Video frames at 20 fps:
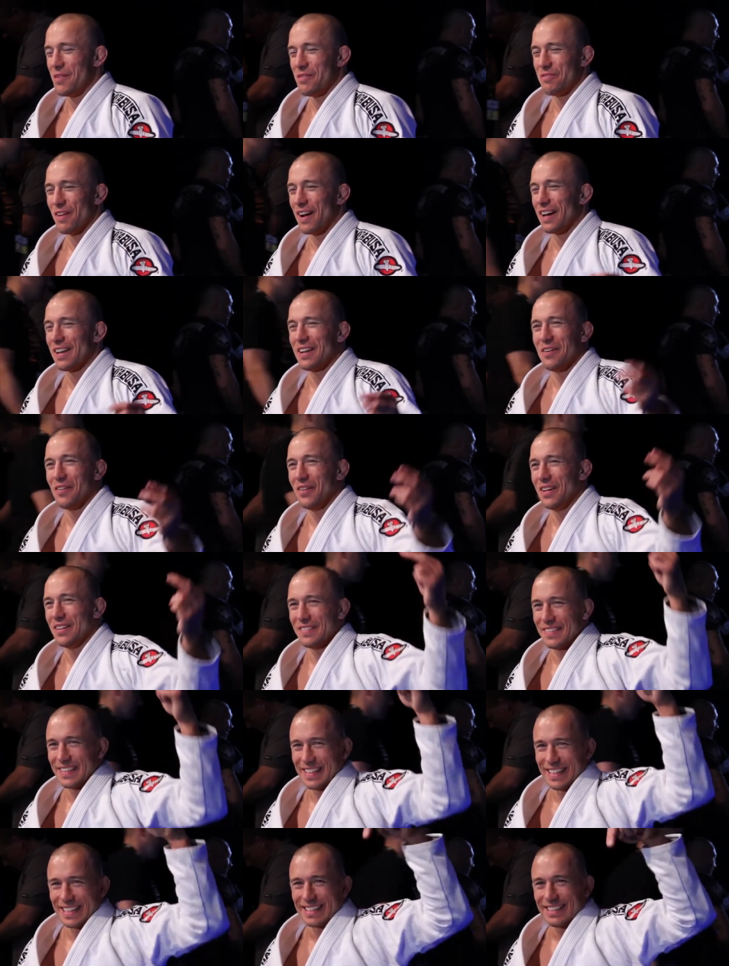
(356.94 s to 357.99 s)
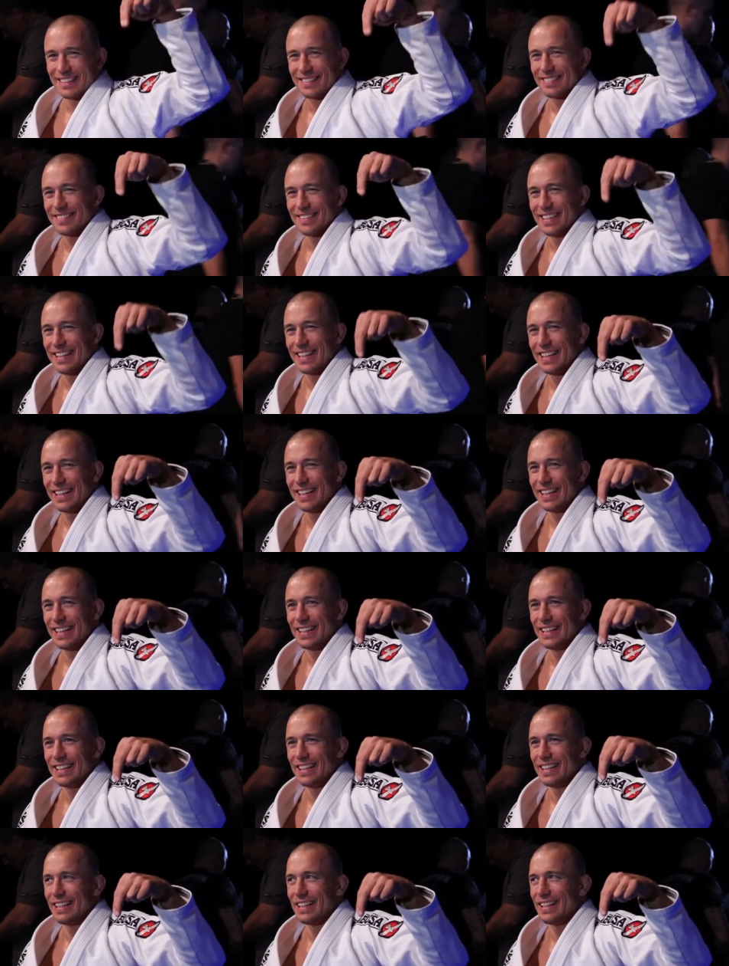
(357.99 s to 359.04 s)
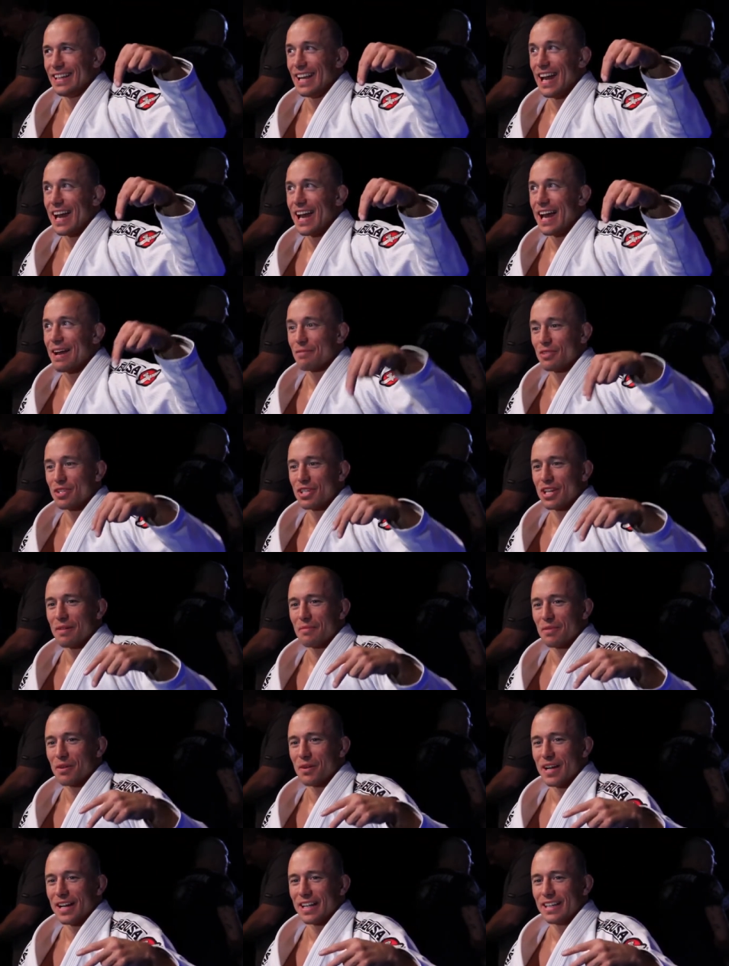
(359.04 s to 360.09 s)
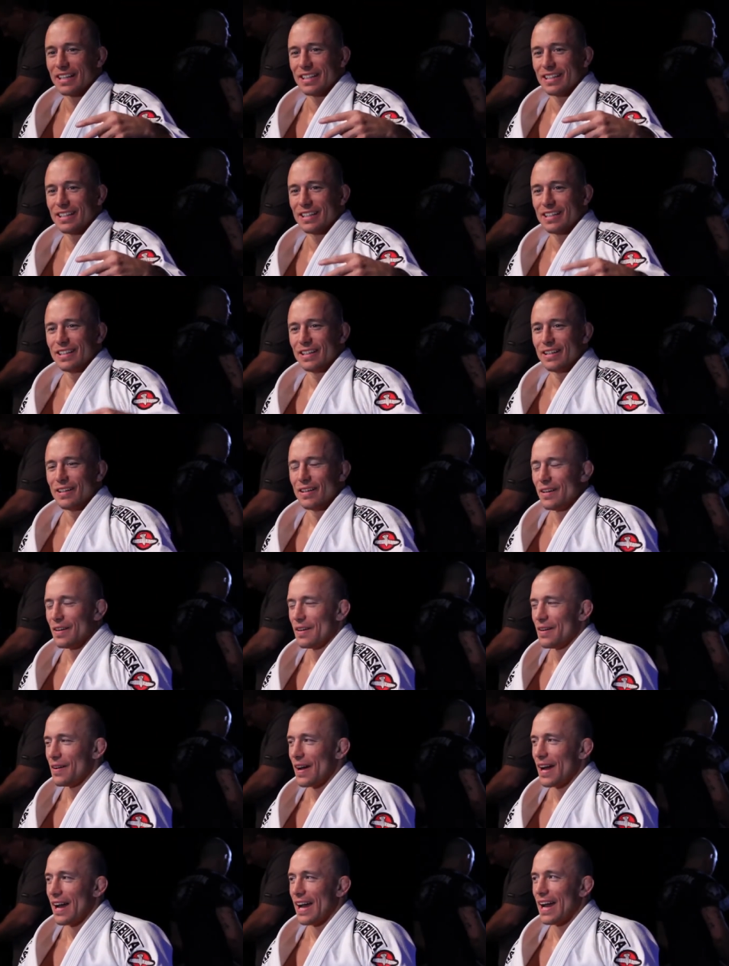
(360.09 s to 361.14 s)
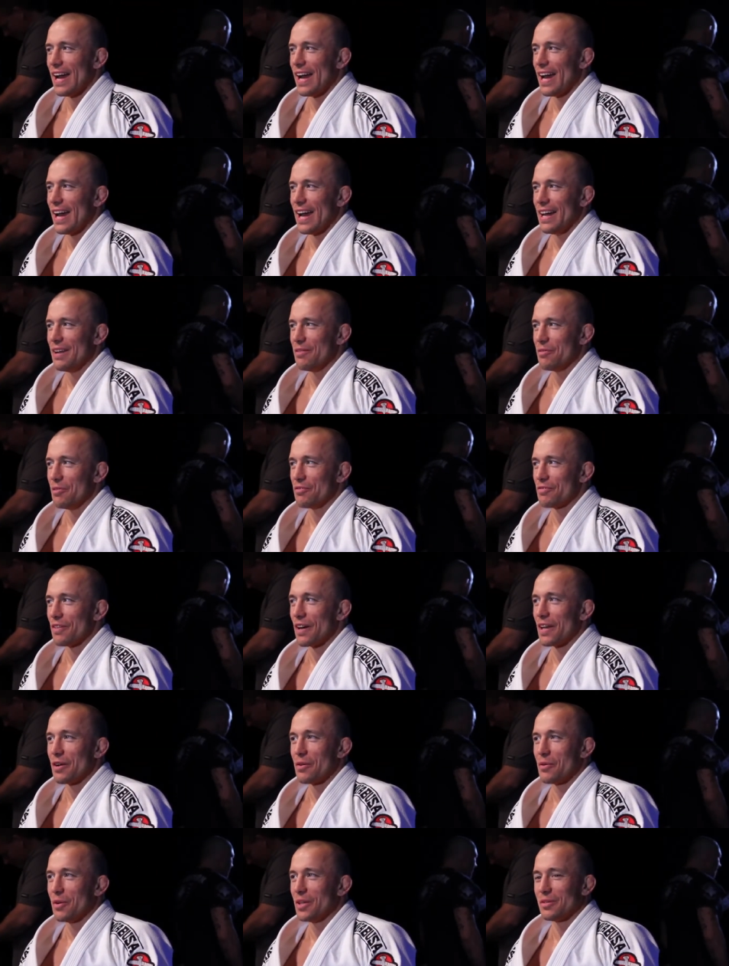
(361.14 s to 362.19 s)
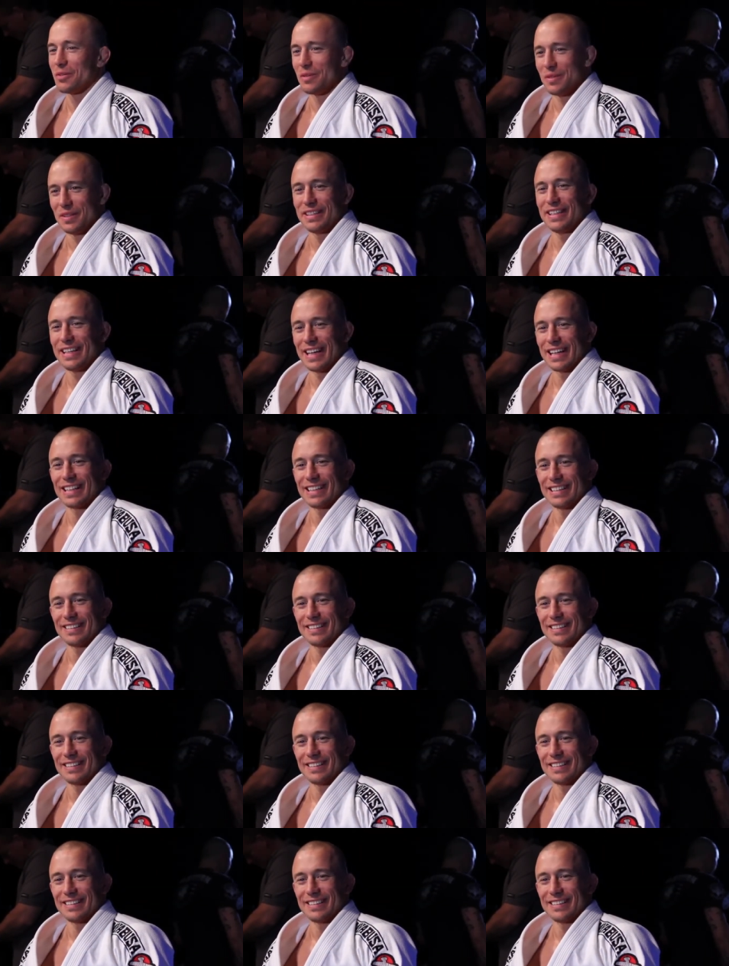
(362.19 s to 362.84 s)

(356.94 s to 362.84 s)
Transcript: we found a way to get into the the MGM Grand, and, we found a way to get